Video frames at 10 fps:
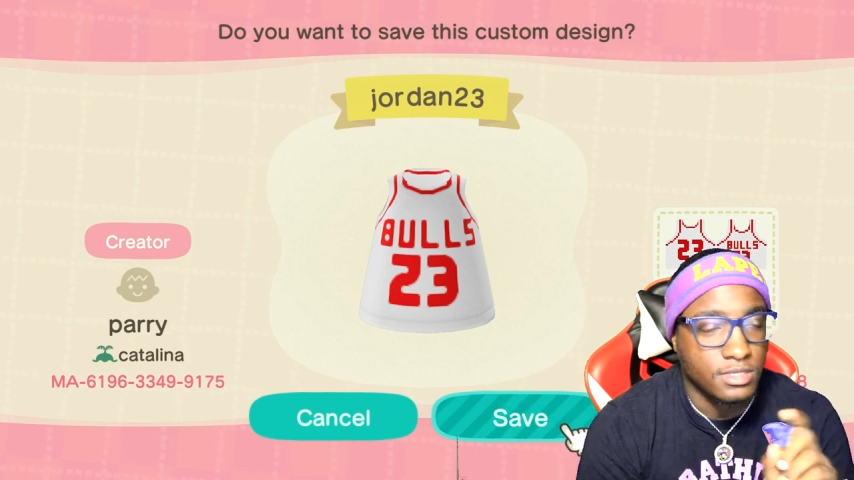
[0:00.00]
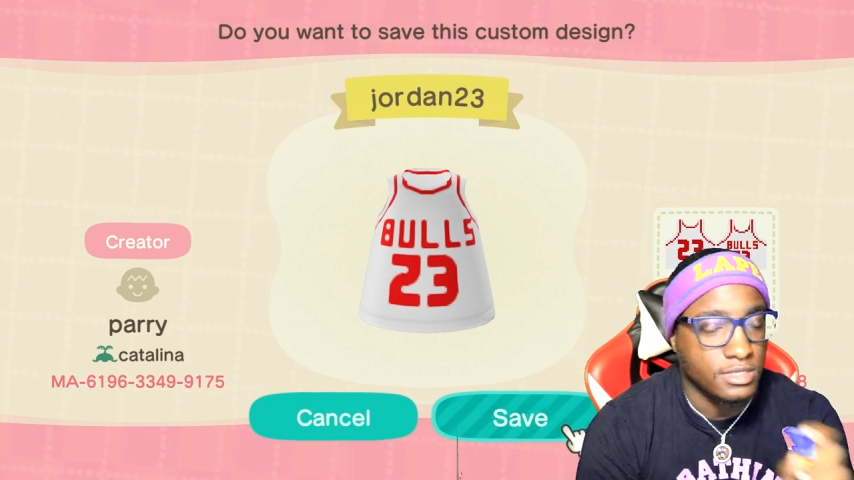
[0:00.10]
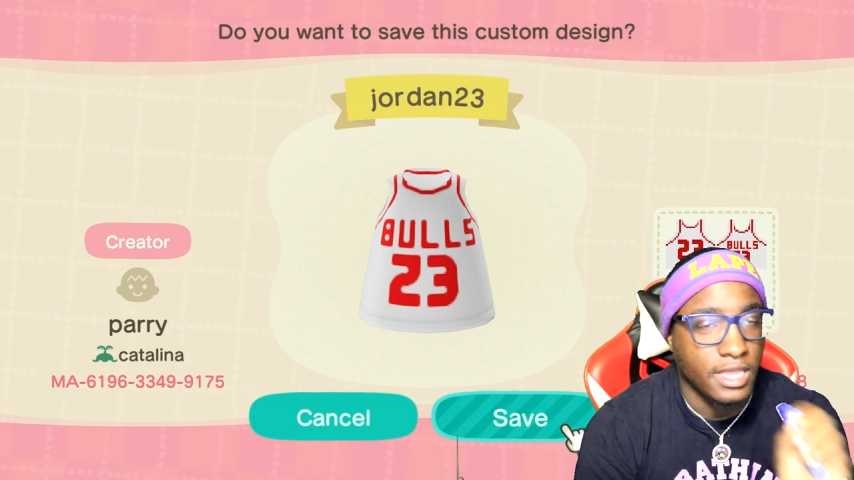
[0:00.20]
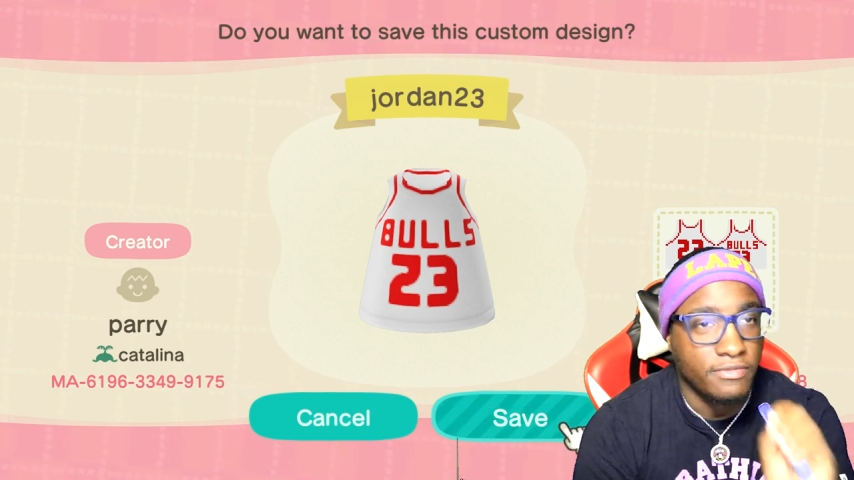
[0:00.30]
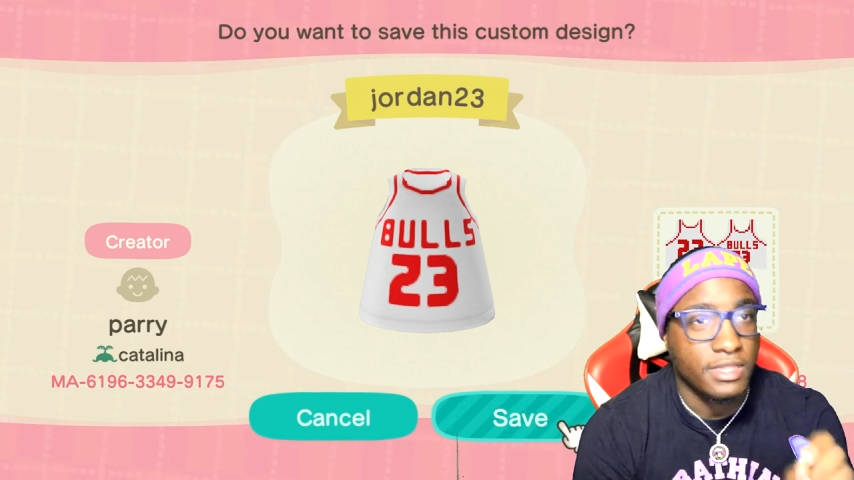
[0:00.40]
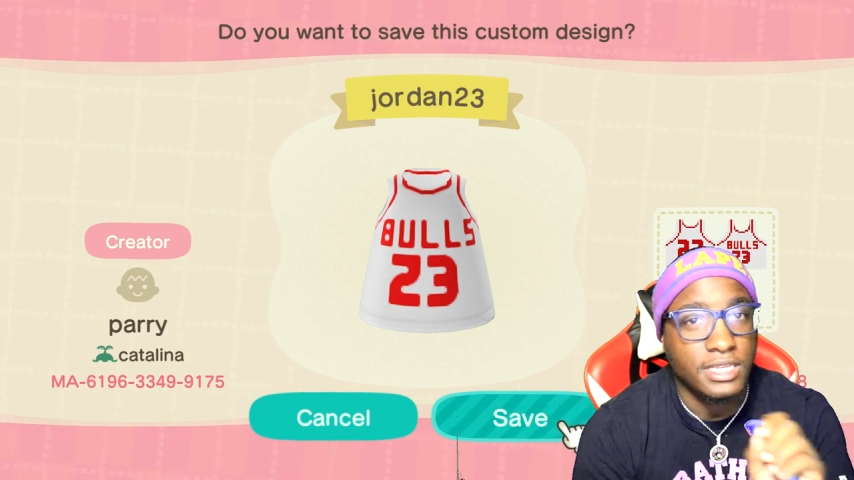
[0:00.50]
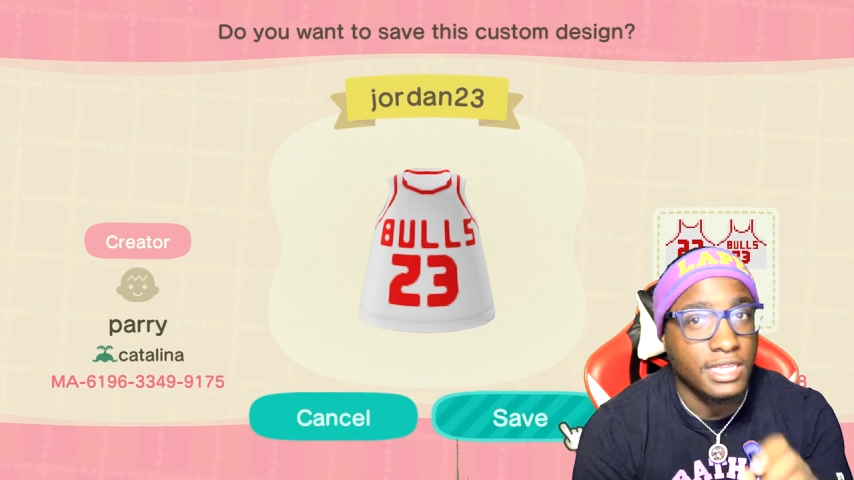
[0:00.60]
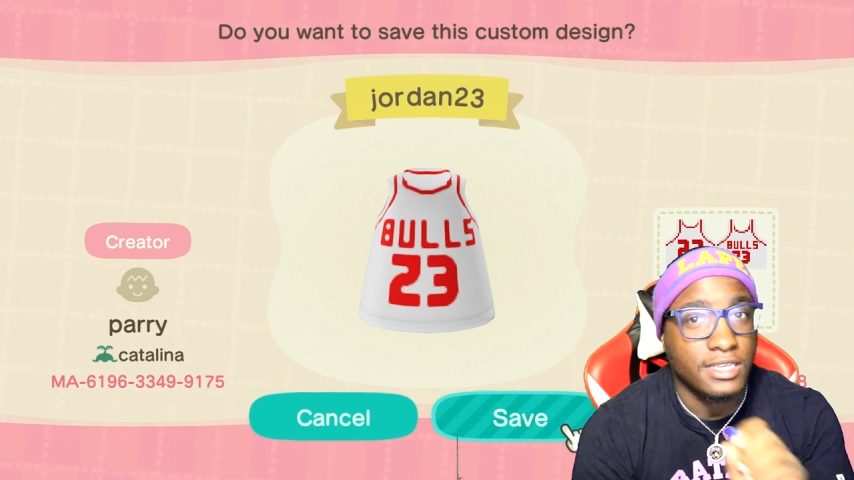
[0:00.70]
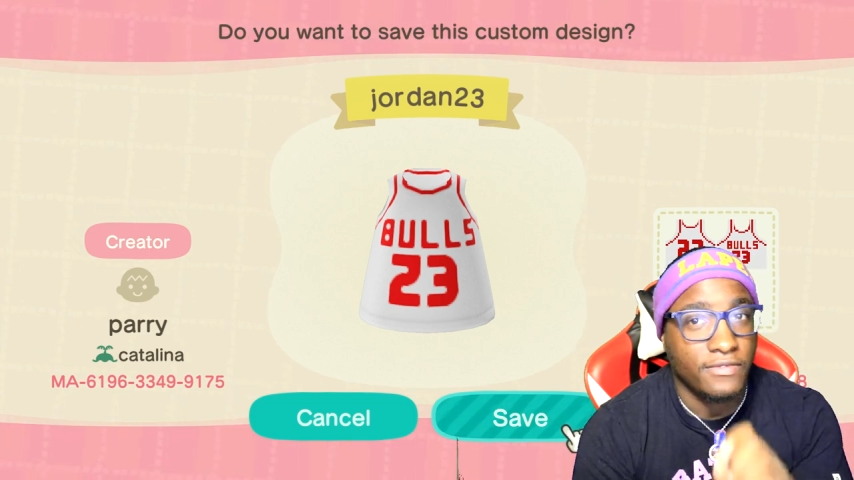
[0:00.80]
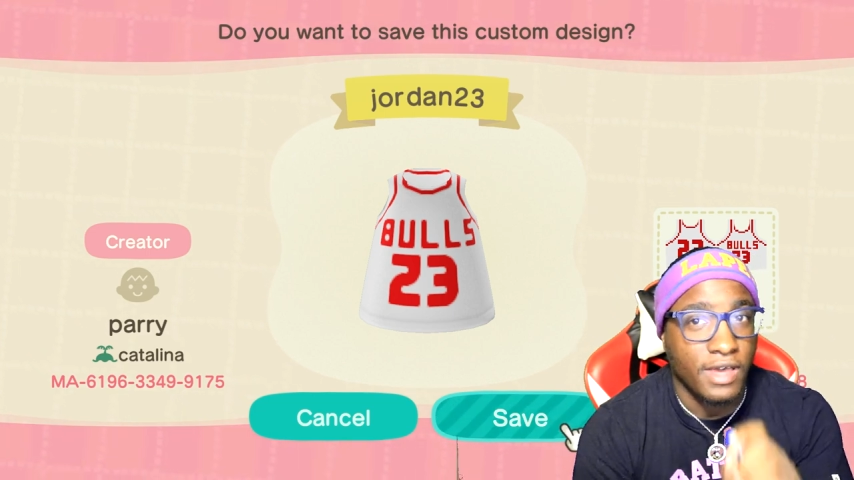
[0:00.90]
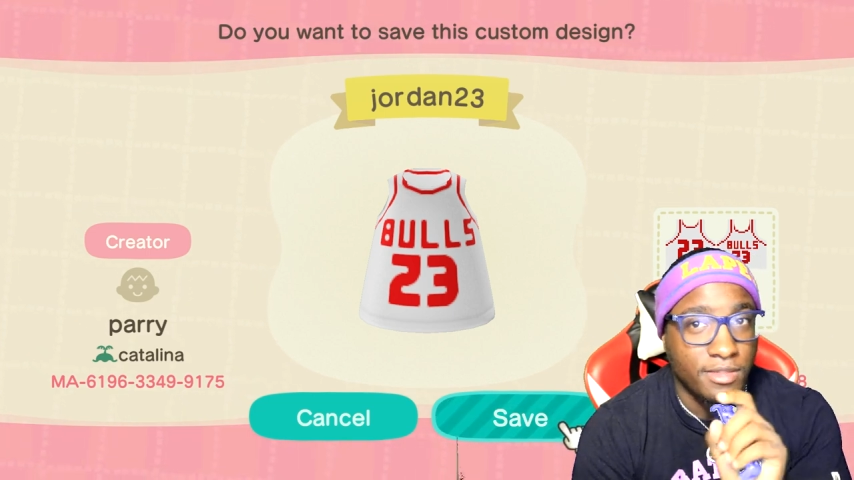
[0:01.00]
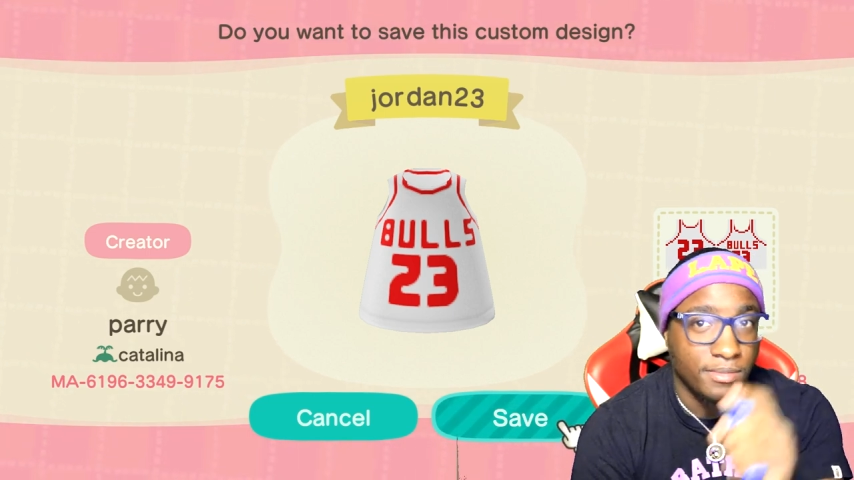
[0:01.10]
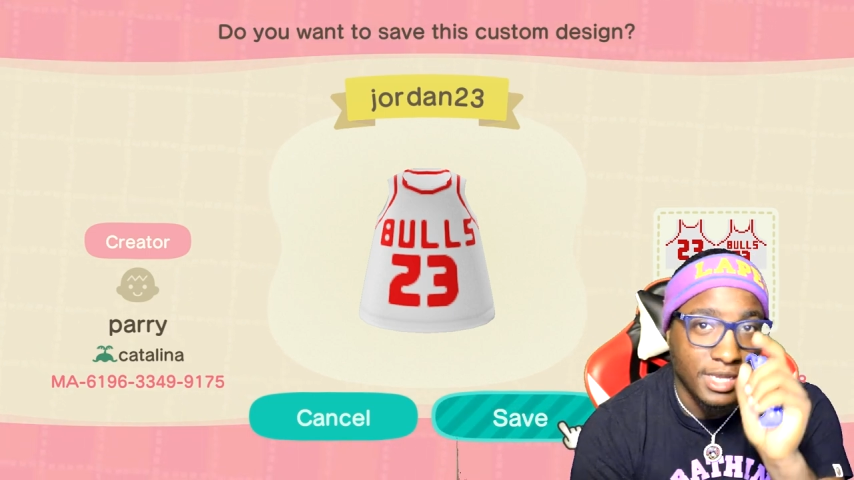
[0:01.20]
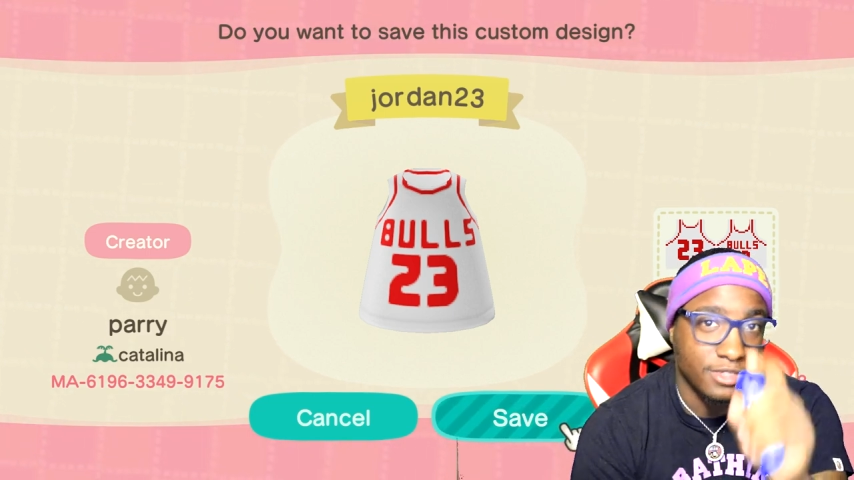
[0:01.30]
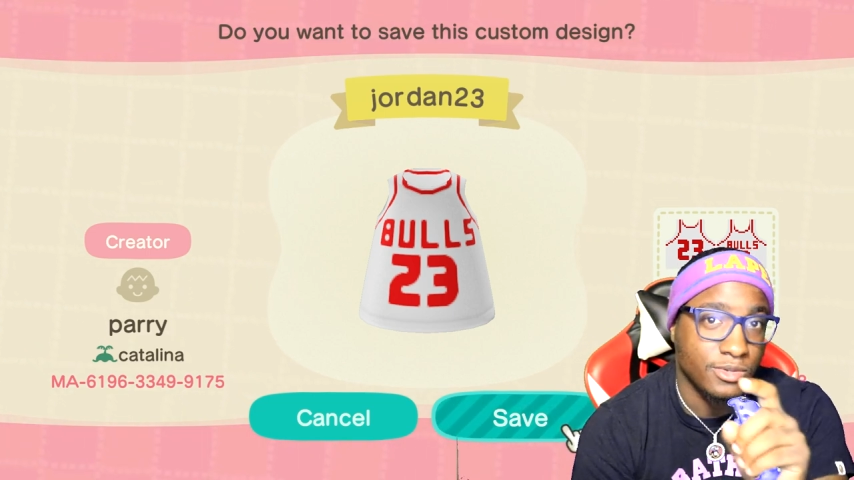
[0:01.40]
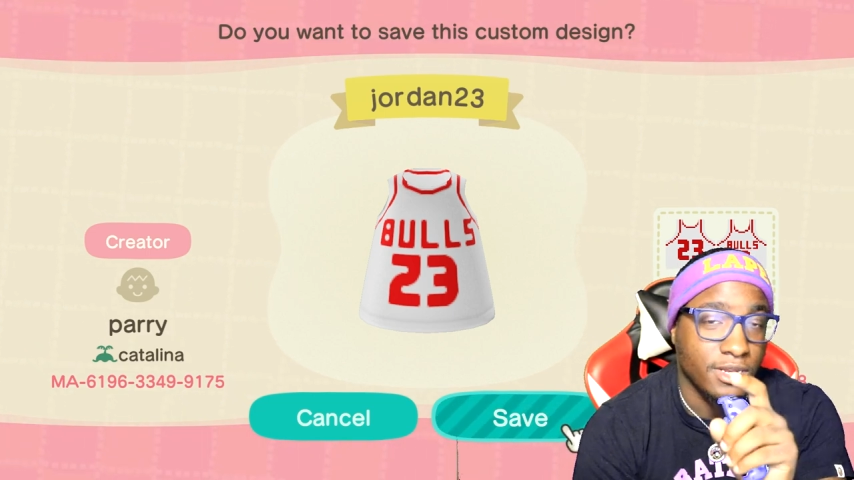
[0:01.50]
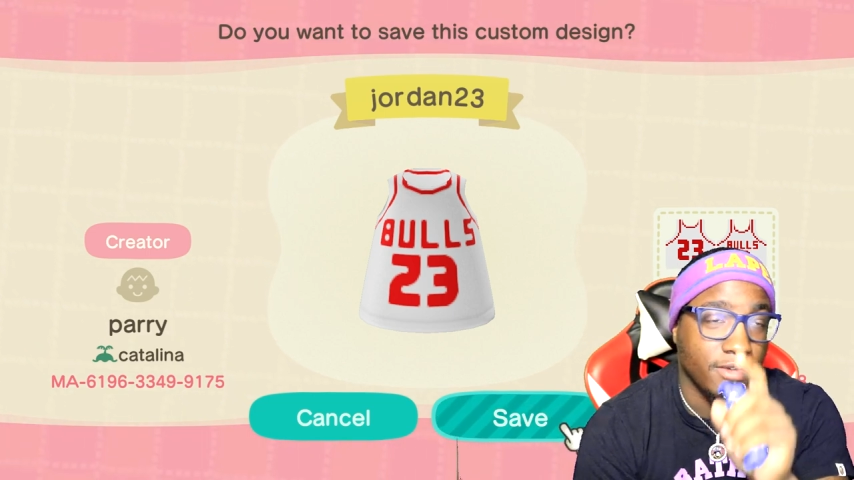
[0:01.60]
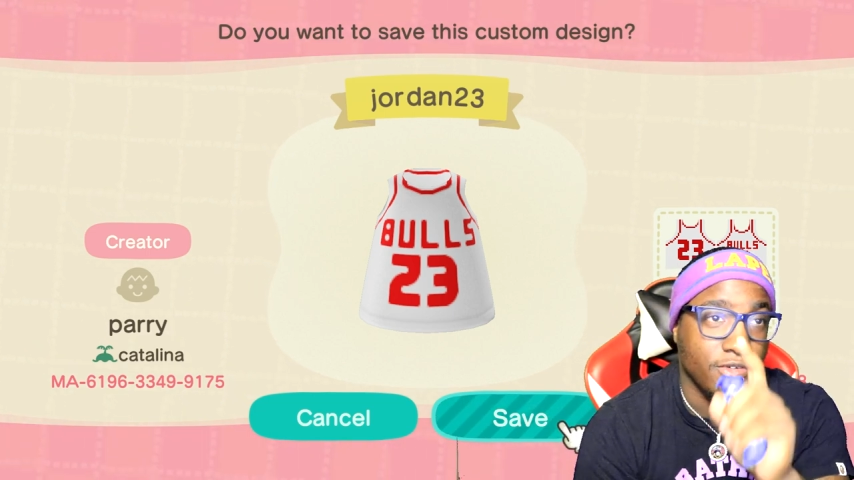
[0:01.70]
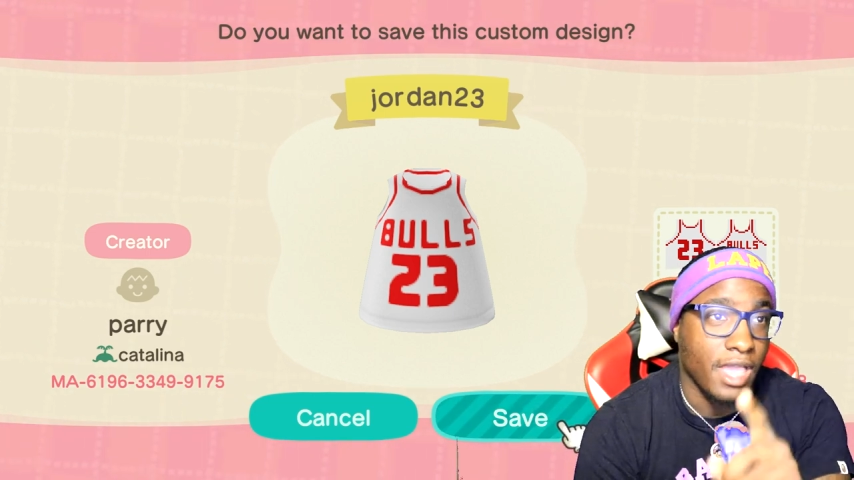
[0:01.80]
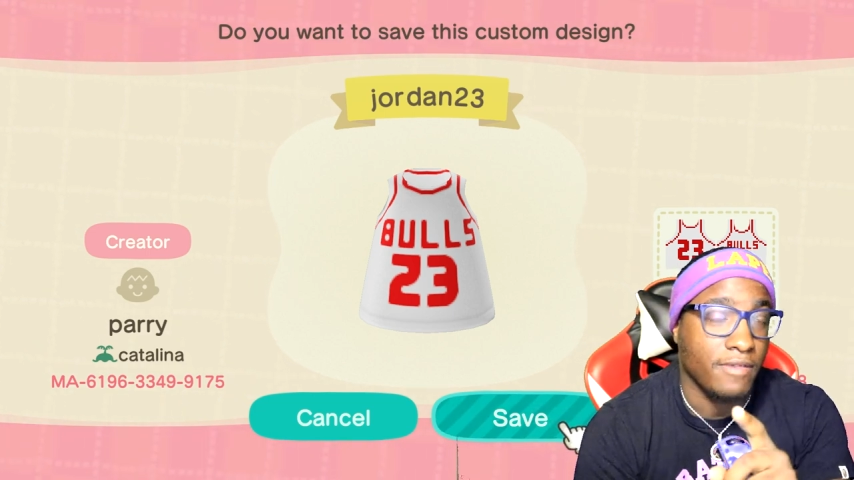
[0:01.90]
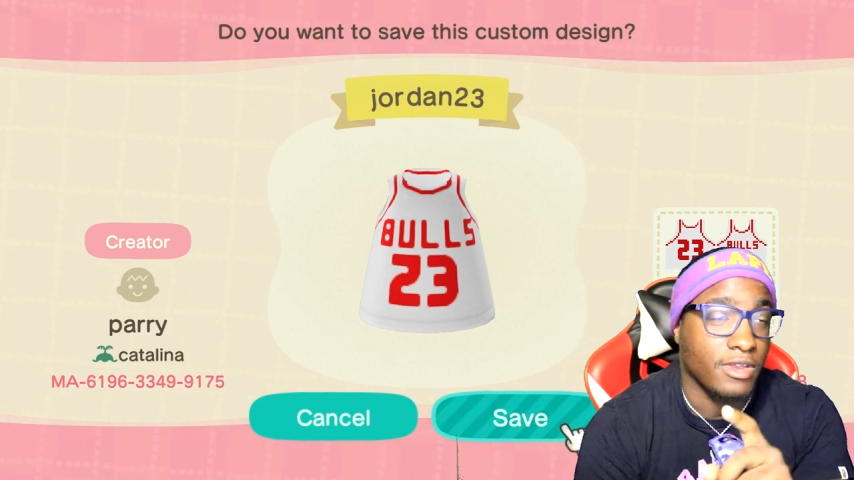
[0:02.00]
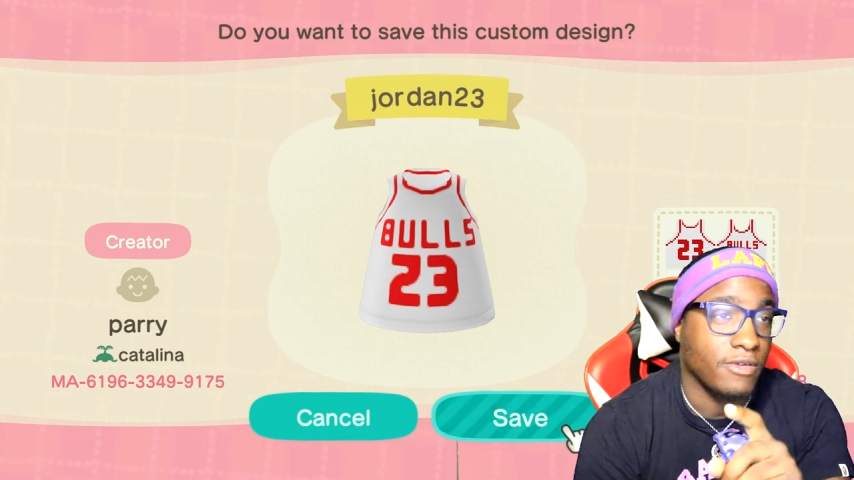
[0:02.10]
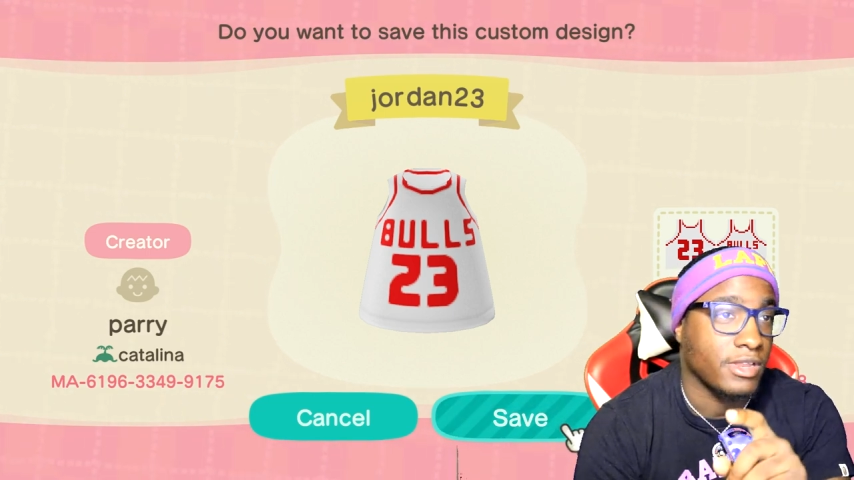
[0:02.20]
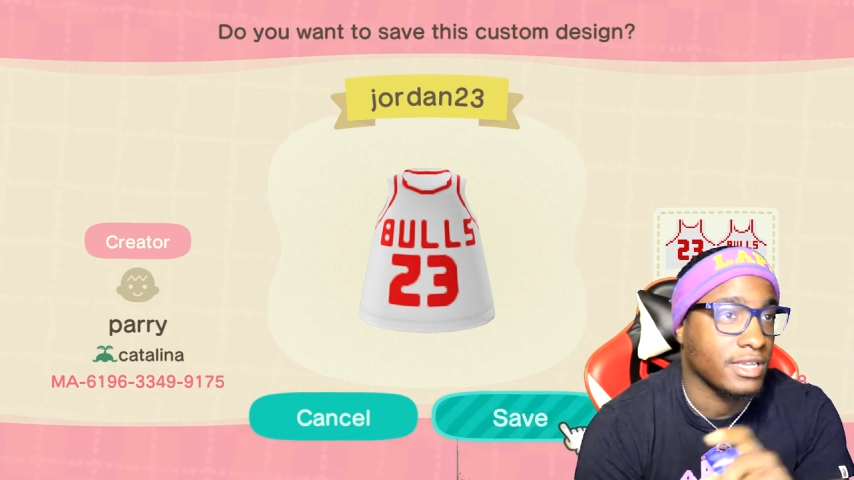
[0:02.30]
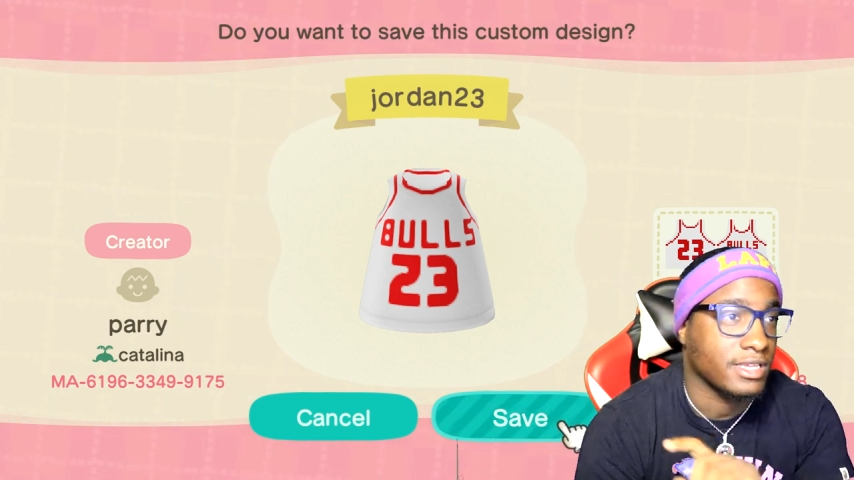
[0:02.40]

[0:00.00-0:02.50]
definitely need to follow me on Twitter if you haven't already,